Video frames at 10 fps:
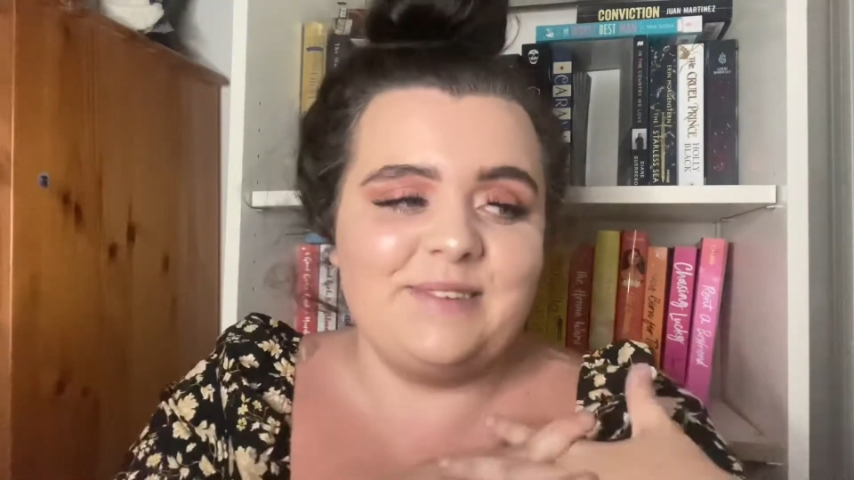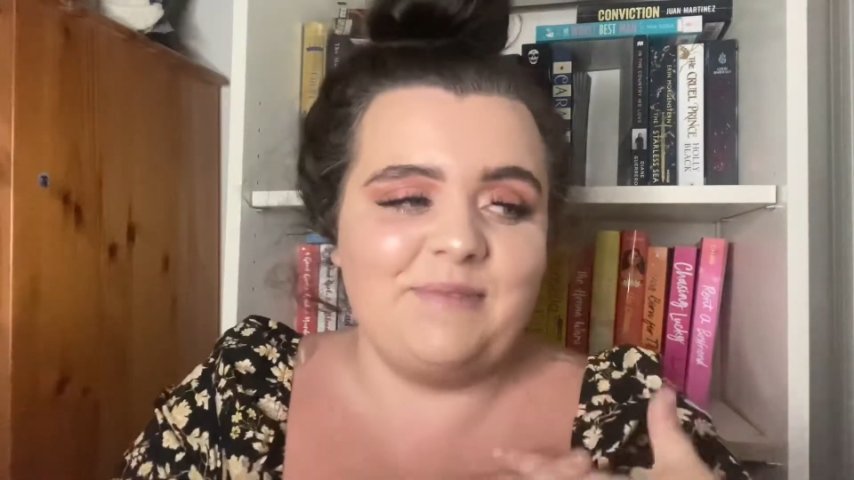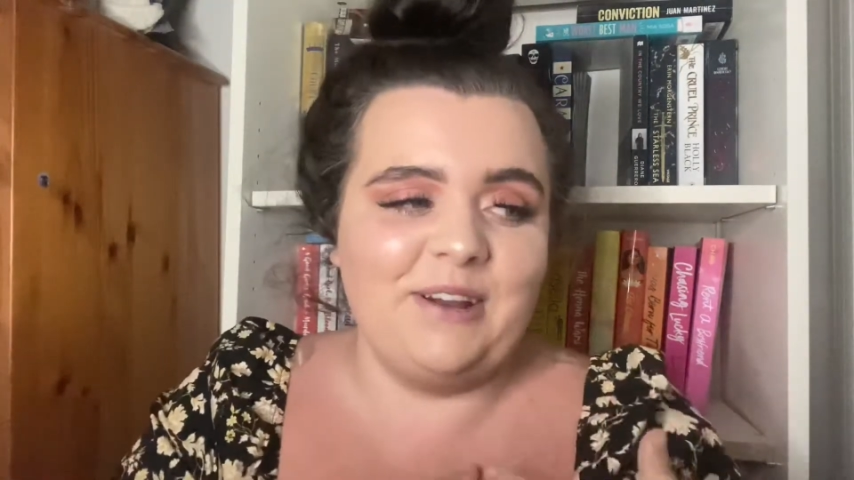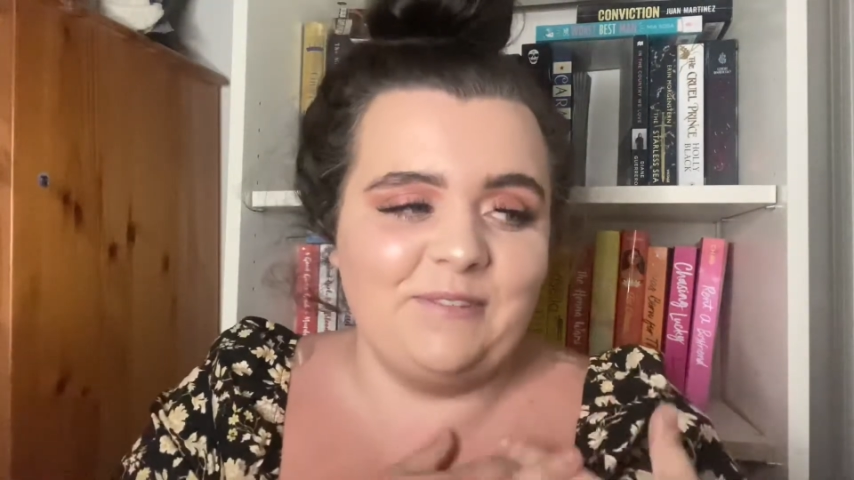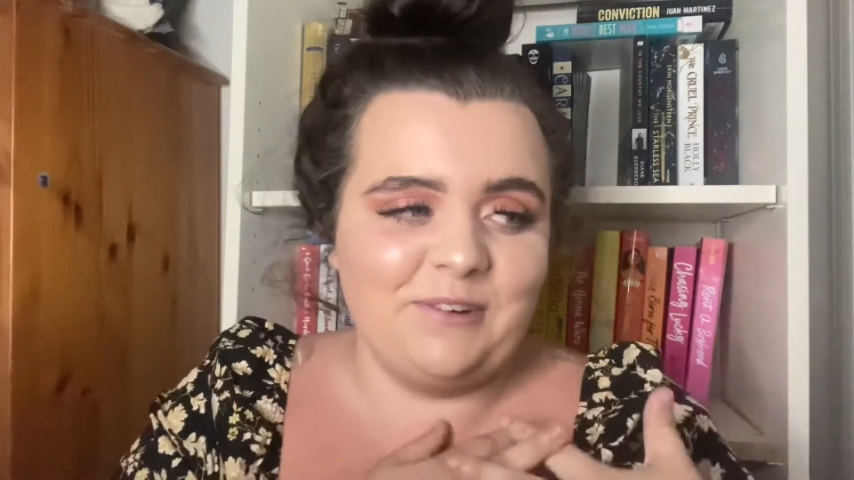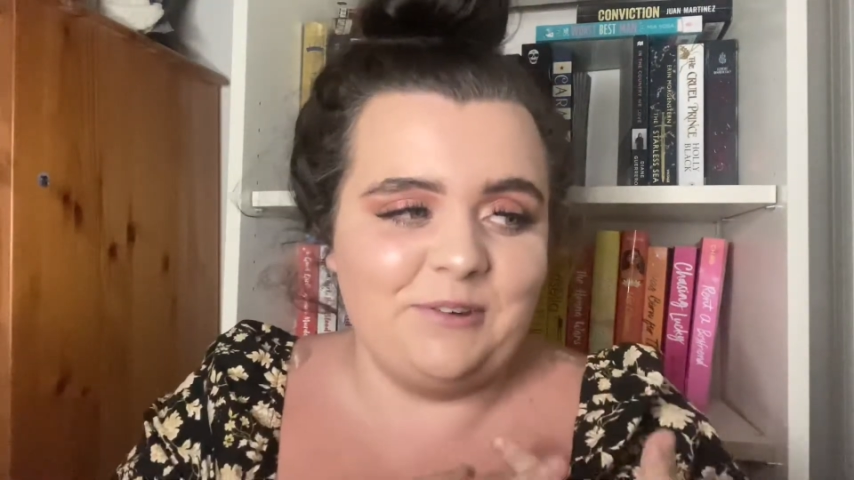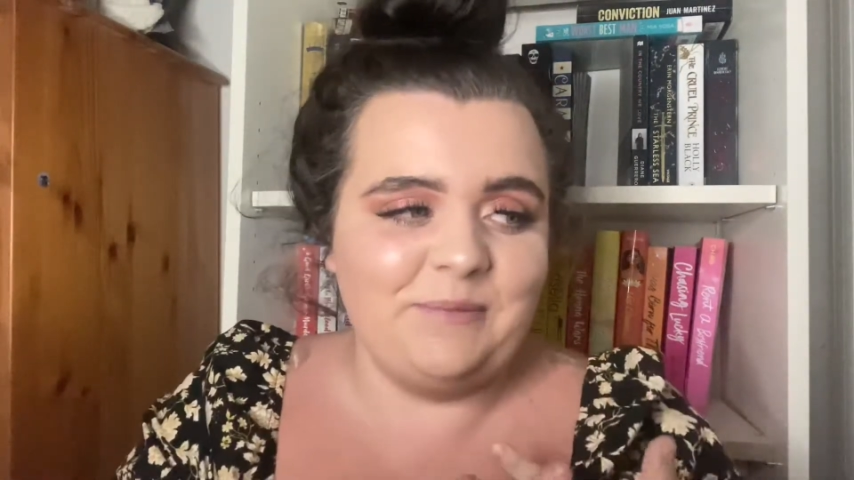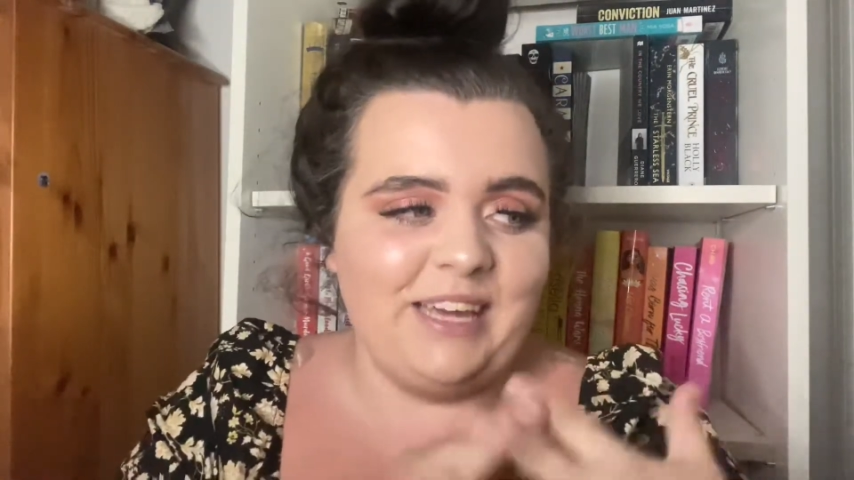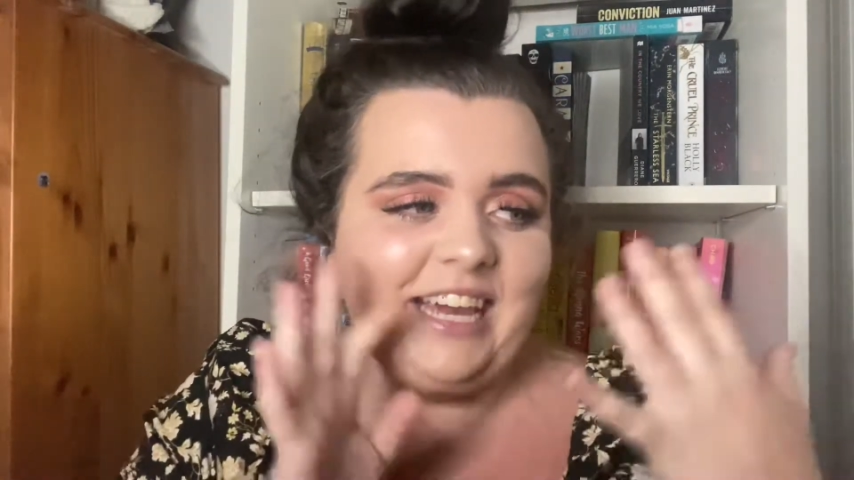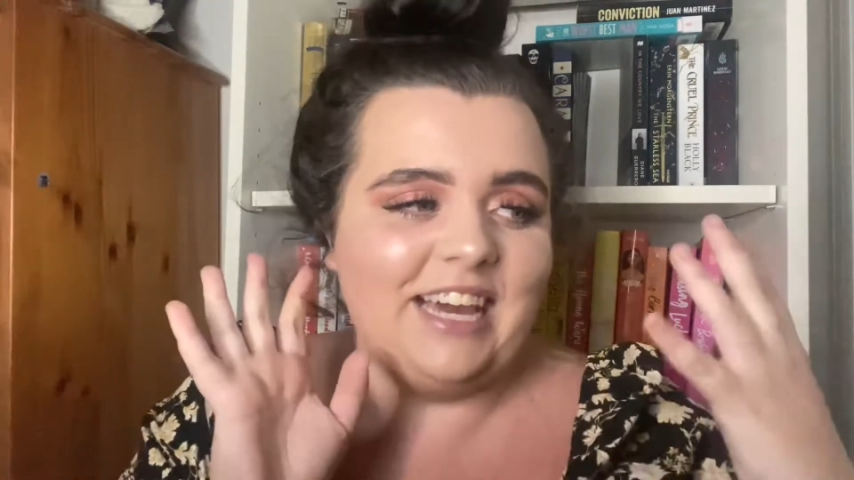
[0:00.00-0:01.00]
by
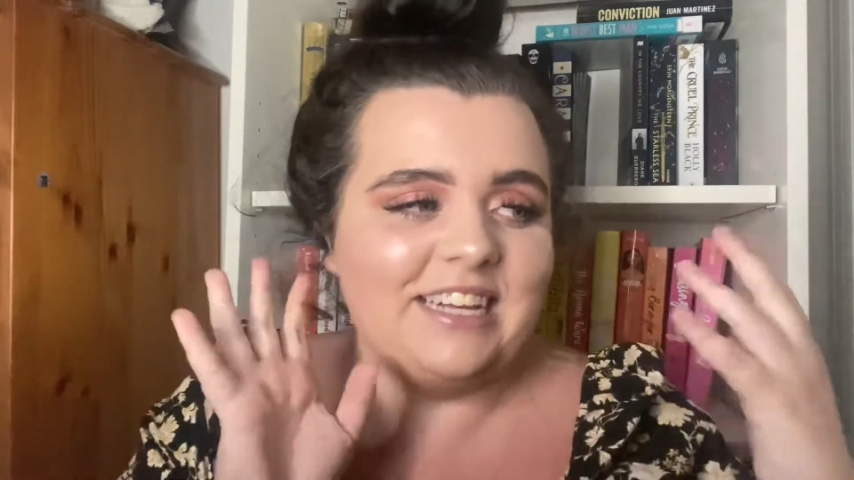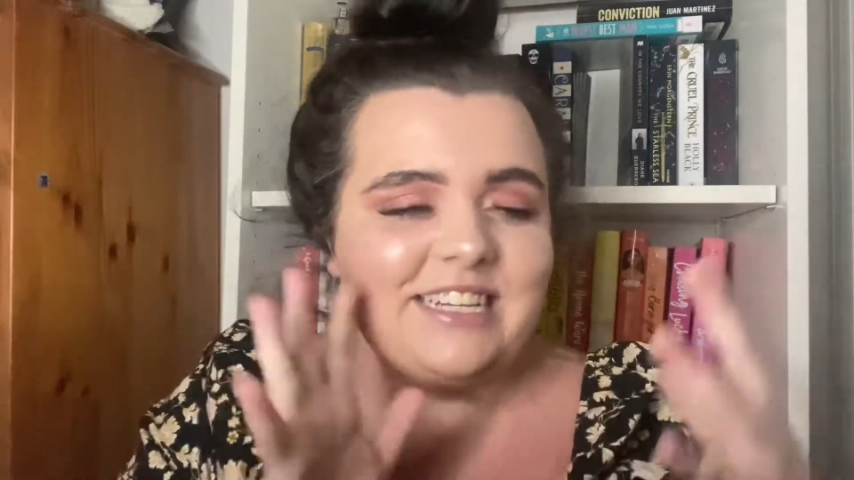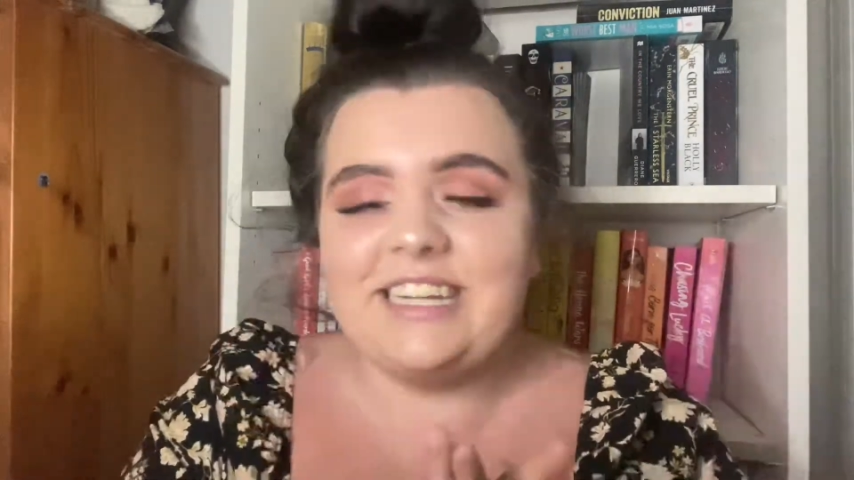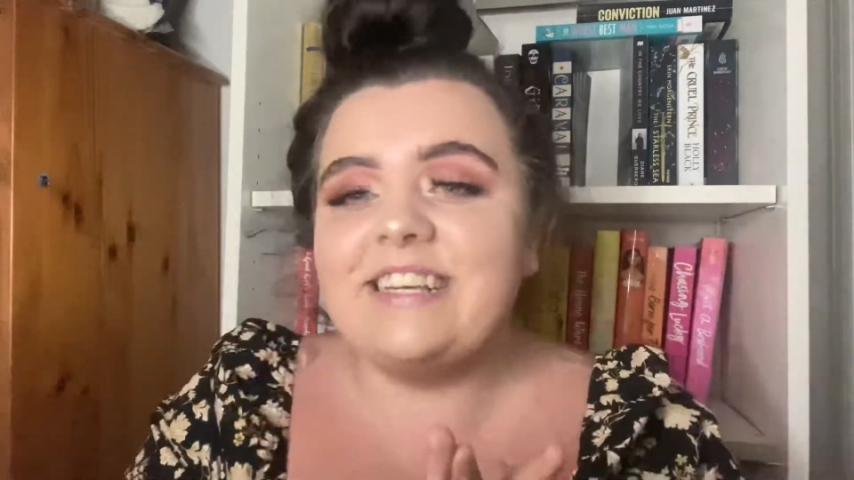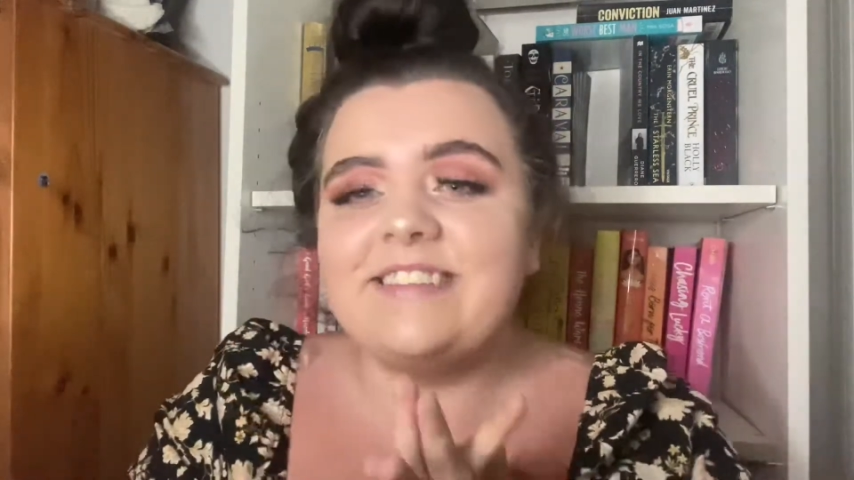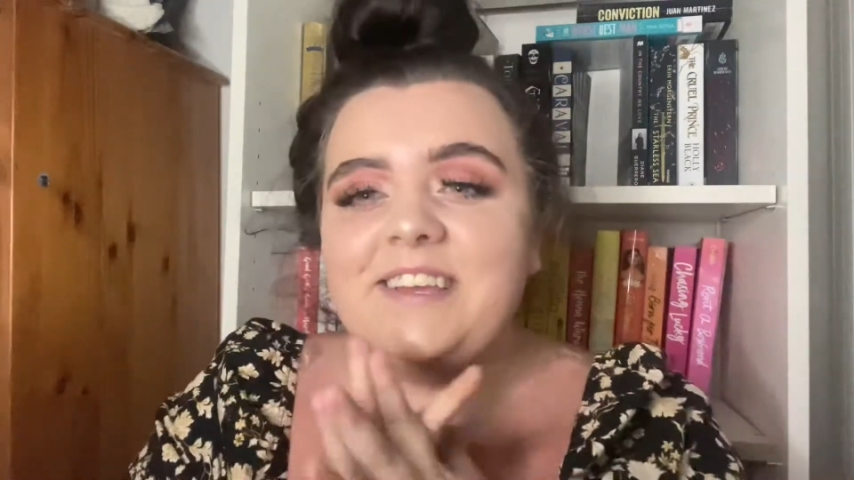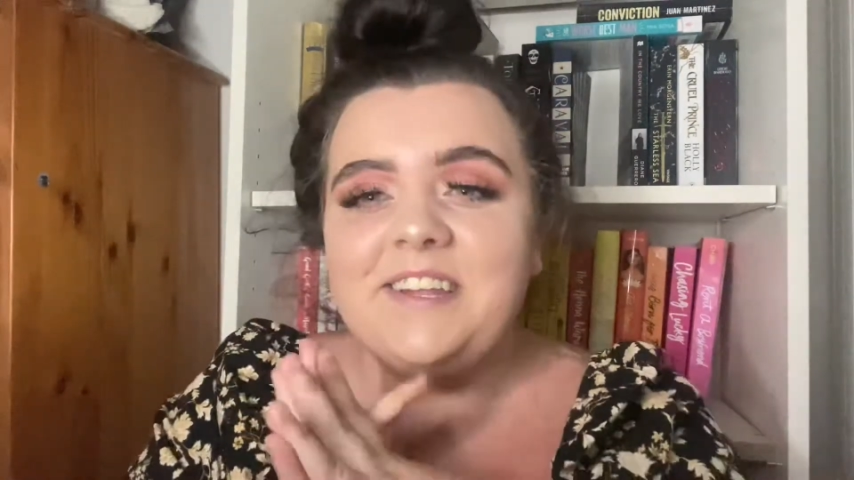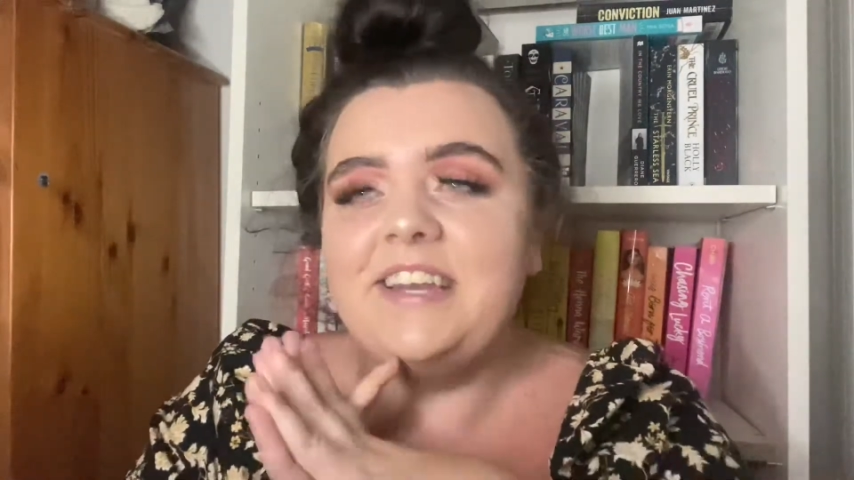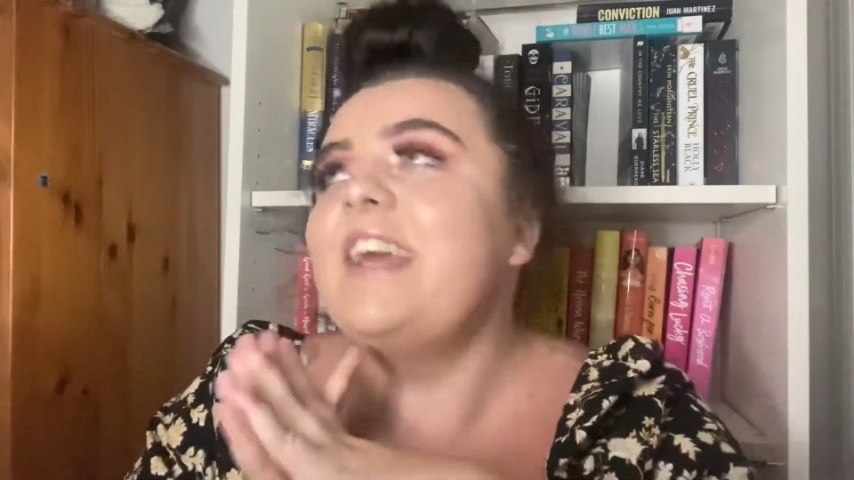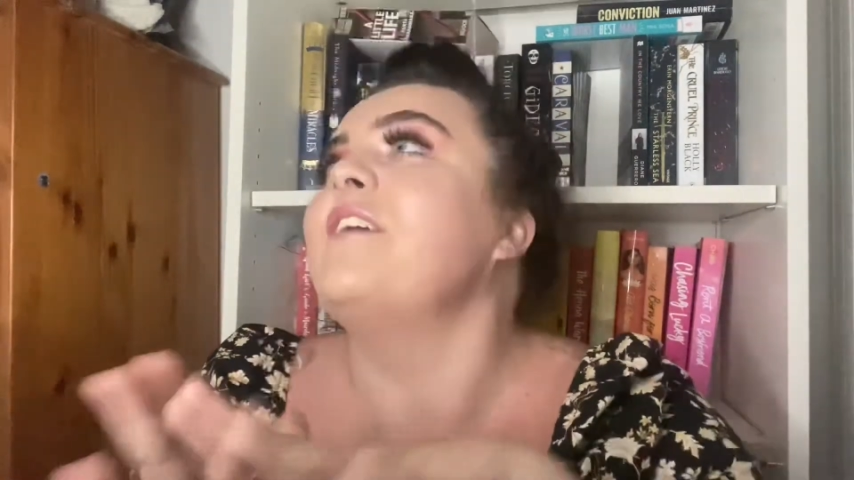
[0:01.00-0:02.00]
Ruby Dixon.